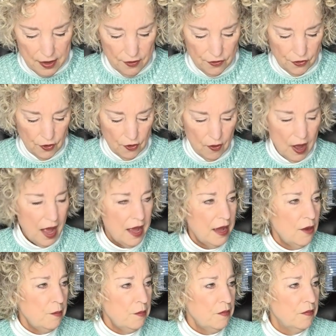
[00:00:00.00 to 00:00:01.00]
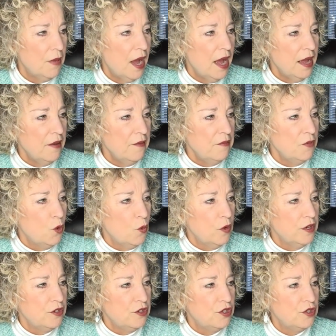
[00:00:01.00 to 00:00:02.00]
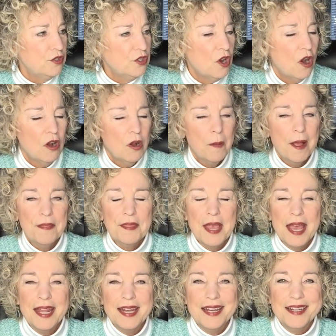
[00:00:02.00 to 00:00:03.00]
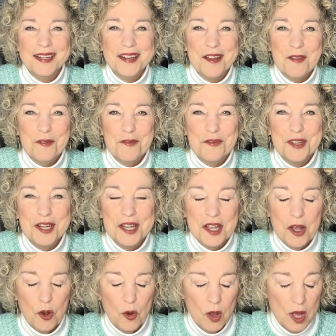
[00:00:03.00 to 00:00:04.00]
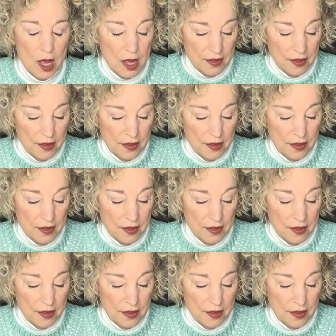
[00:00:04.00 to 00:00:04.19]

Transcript: So I'm, I'm going to talk about that in another video.